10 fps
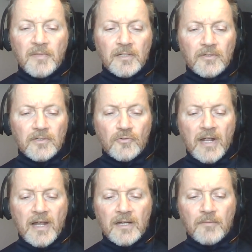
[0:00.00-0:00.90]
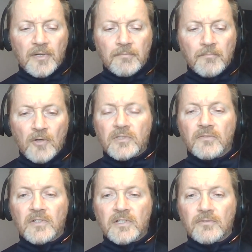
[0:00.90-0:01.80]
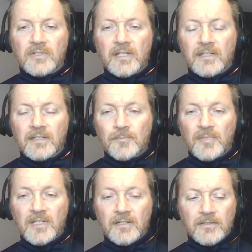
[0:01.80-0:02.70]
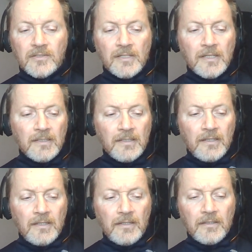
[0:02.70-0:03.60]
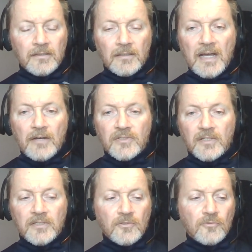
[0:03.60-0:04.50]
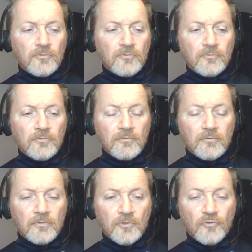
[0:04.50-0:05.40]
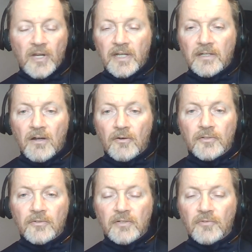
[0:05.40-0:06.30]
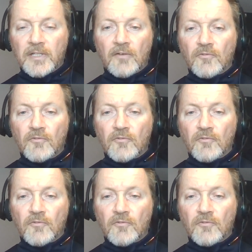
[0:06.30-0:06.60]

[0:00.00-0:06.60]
or in track, but most of us are taking it because it allows us to train harder and recover